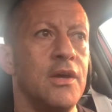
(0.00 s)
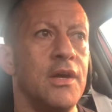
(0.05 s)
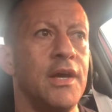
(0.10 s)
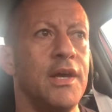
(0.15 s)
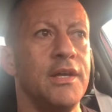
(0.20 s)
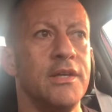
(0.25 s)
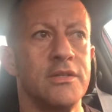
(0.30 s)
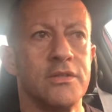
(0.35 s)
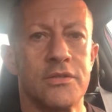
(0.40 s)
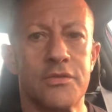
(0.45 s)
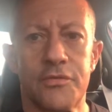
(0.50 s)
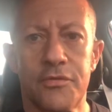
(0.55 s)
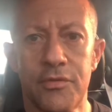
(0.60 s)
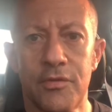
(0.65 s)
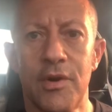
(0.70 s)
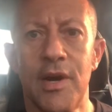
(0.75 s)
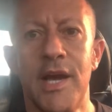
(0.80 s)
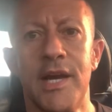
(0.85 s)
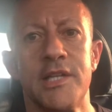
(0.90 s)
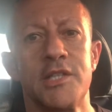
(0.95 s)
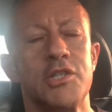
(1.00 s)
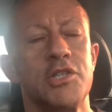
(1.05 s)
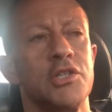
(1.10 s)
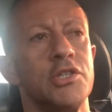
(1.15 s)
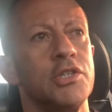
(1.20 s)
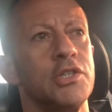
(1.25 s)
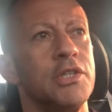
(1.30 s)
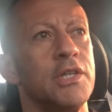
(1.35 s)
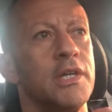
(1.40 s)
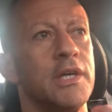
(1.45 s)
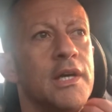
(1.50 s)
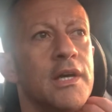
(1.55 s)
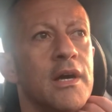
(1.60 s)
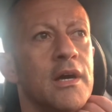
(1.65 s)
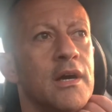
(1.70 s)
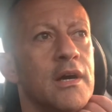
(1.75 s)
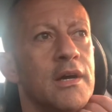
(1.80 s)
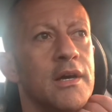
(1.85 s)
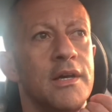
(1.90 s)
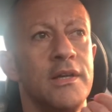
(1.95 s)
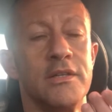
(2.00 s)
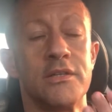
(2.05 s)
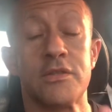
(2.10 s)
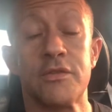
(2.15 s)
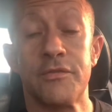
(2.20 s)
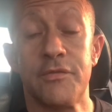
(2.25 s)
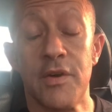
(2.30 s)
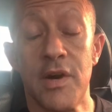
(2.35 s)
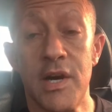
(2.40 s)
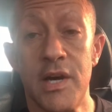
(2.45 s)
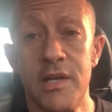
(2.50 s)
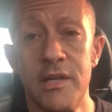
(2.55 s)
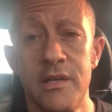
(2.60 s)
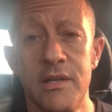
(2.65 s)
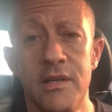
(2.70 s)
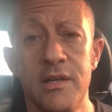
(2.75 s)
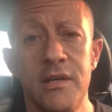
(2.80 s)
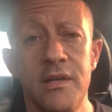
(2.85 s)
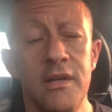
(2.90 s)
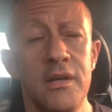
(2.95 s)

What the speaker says: It is fresh. It is fun.